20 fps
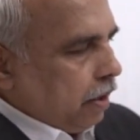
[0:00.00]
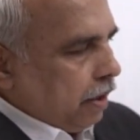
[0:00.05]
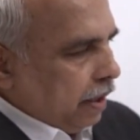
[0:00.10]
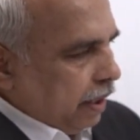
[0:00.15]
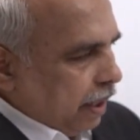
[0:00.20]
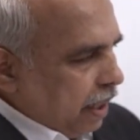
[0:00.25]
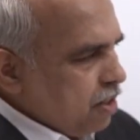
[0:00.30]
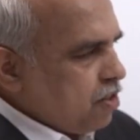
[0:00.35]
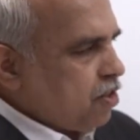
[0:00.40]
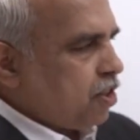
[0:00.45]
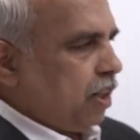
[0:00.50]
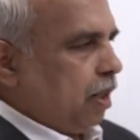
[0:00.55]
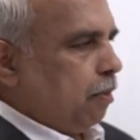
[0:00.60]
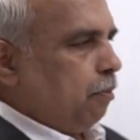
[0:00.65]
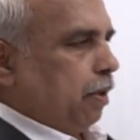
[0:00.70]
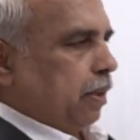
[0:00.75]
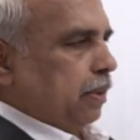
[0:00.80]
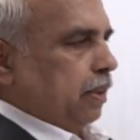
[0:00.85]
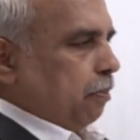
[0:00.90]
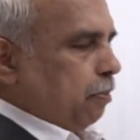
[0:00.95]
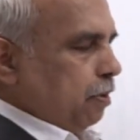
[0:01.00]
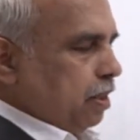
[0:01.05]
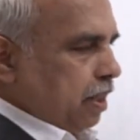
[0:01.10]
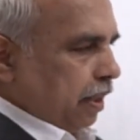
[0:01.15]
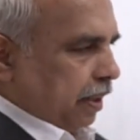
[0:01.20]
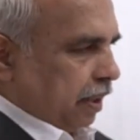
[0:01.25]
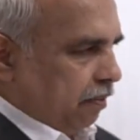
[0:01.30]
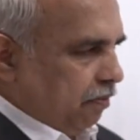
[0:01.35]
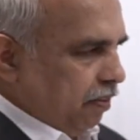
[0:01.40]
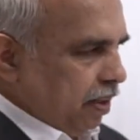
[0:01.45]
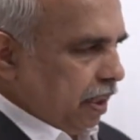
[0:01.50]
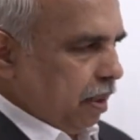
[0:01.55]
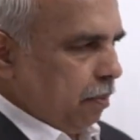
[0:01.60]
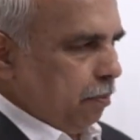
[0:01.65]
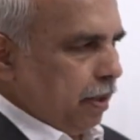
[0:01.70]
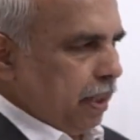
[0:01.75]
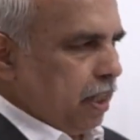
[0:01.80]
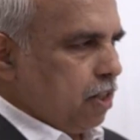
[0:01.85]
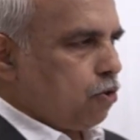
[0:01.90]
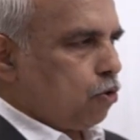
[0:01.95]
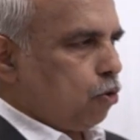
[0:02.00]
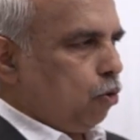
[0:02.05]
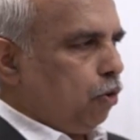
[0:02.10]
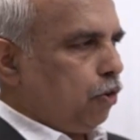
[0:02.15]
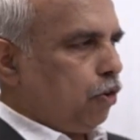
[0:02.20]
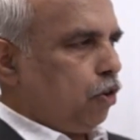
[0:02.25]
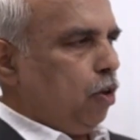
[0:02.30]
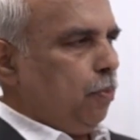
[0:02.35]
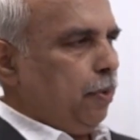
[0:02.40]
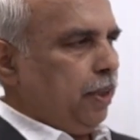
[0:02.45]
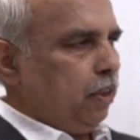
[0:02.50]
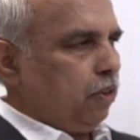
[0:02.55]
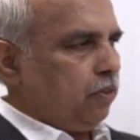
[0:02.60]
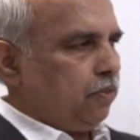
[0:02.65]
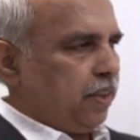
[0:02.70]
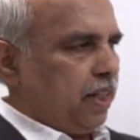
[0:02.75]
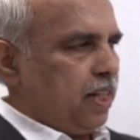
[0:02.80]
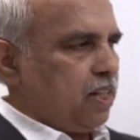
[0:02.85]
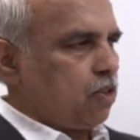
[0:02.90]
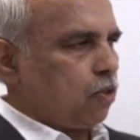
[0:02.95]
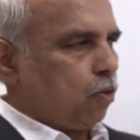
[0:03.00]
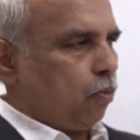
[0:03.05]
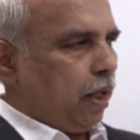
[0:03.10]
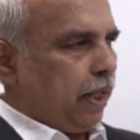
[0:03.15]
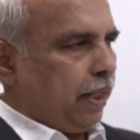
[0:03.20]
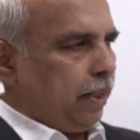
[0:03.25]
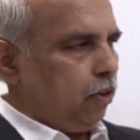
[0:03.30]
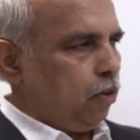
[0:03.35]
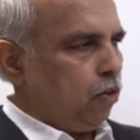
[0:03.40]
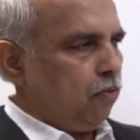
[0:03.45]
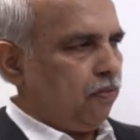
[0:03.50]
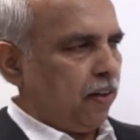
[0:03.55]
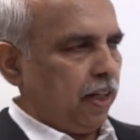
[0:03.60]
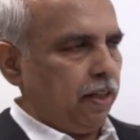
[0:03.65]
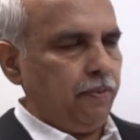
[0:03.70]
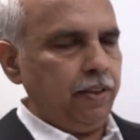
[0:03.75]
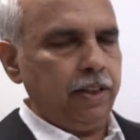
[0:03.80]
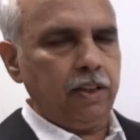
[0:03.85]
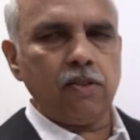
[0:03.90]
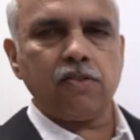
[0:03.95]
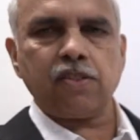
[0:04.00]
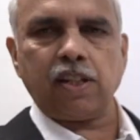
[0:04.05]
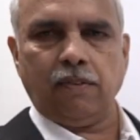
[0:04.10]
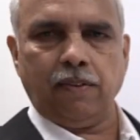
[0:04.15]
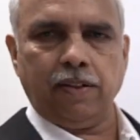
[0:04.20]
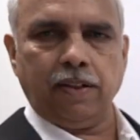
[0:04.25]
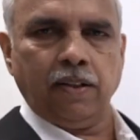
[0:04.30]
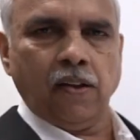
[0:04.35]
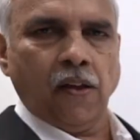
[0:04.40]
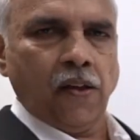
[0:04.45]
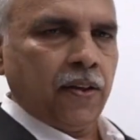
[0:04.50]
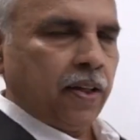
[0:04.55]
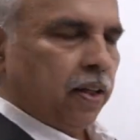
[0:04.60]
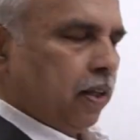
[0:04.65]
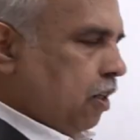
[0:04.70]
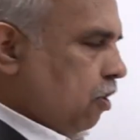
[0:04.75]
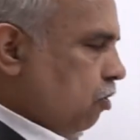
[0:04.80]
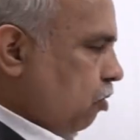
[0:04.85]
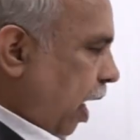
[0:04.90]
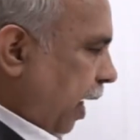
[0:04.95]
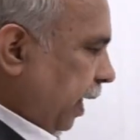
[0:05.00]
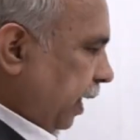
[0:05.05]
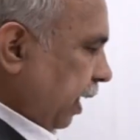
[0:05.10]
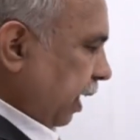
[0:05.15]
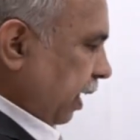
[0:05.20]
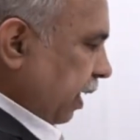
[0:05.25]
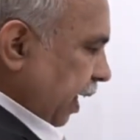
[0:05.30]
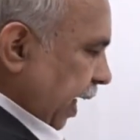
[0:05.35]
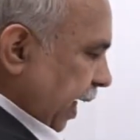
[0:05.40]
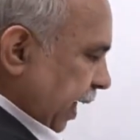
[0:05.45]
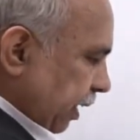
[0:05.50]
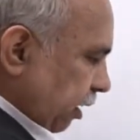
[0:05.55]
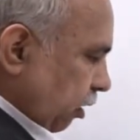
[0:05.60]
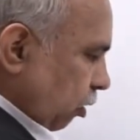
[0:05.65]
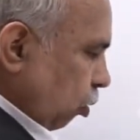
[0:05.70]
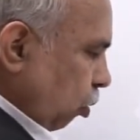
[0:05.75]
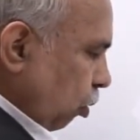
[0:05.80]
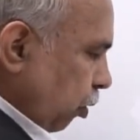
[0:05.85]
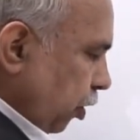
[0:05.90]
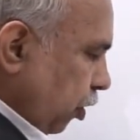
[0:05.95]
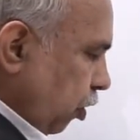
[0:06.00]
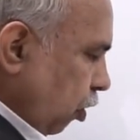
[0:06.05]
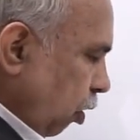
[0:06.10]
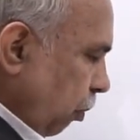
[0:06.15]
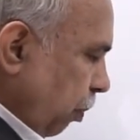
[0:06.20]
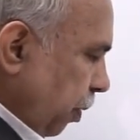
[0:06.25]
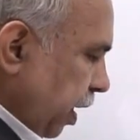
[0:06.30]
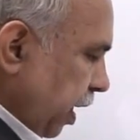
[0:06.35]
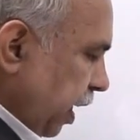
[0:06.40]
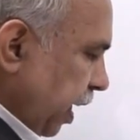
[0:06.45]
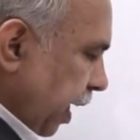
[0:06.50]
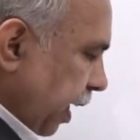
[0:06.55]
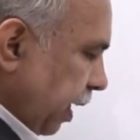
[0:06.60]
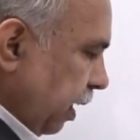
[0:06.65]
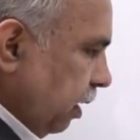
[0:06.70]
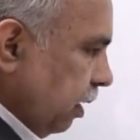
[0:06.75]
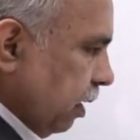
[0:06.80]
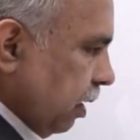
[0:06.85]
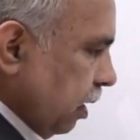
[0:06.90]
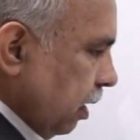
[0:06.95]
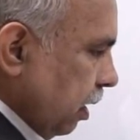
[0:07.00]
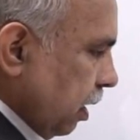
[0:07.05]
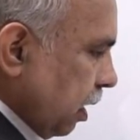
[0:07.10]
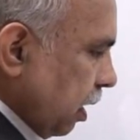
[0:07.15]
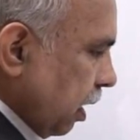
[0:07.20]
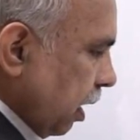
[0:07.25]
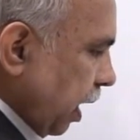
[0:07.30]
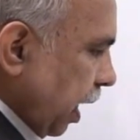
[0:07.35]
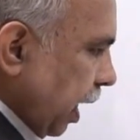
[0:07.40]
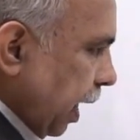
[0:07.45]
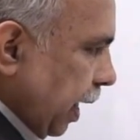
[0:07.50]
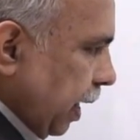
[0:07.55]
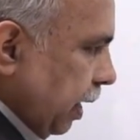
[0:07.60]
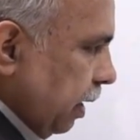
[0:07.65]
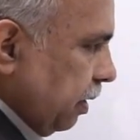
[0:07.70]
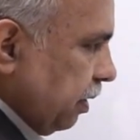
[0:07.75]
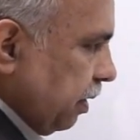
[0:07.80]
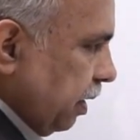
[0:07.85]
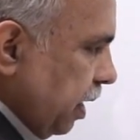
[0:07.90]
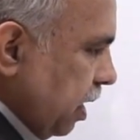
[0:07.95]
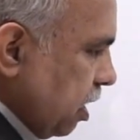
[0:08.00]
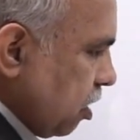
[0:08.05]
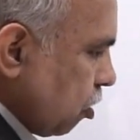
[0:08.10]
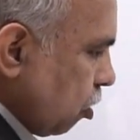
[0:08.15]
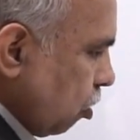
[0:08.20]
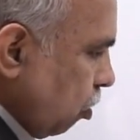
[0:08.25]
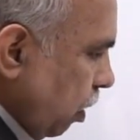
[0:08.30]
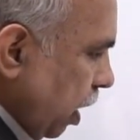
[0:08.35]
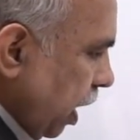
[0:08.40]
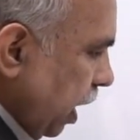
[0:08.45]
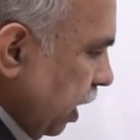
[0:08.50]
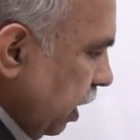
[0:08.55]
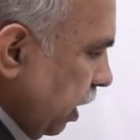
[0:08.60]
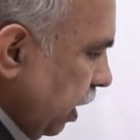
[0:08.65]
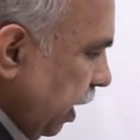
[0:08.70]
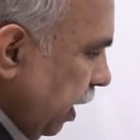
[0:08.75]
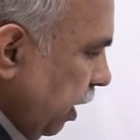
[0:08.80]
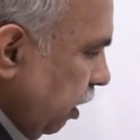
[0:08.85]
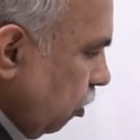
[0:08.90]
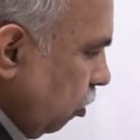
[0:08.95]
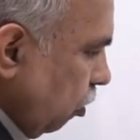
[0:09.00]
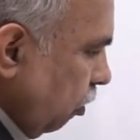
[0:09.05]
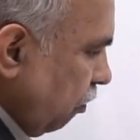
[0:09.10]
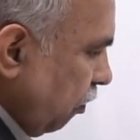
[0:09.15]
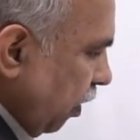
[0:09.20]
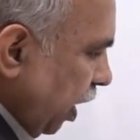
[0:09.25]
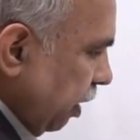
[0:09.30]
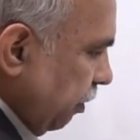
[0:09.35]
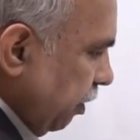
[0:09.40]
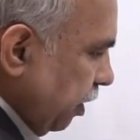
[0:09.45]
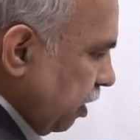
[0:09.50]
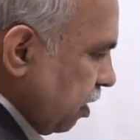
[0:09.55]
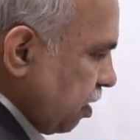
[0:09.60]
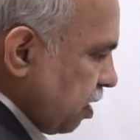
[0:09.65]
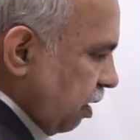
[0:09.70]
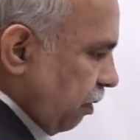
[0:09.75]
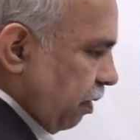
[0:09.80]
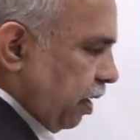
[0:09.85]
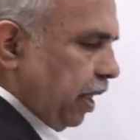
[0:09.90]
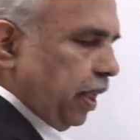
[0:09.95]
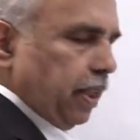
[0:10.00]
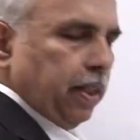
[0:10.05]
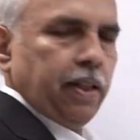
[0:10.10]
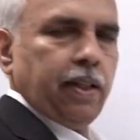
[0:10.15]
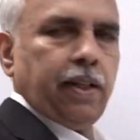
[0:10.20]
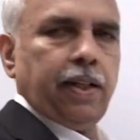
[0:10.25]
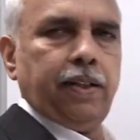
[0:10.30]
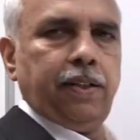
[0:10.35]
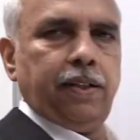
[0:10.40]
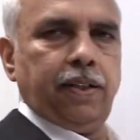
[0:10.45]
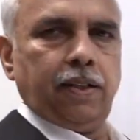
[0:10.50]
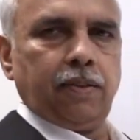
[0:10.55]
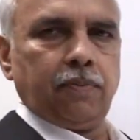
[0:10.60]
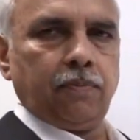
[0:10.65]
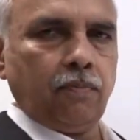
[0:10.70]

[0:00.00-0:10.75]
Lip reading: Each number, that means the given number is 2 cube into 3 square into 5 into 7. So I can write 2 cube here and 3 square into 5 into 7 I can write here.